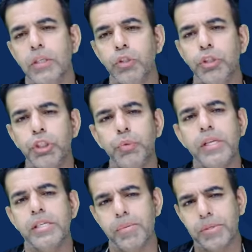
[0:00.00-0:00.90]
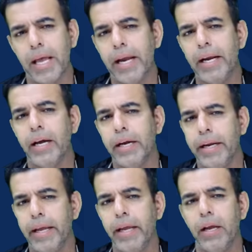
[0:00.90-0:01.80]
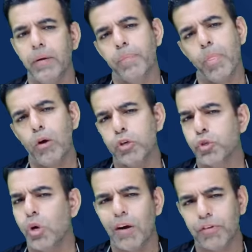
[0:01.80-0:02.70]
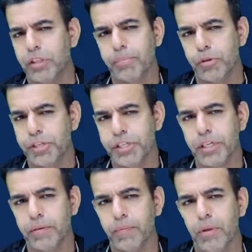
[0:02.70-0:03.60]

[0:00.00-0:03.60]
So this will subside a day or so after the procedure.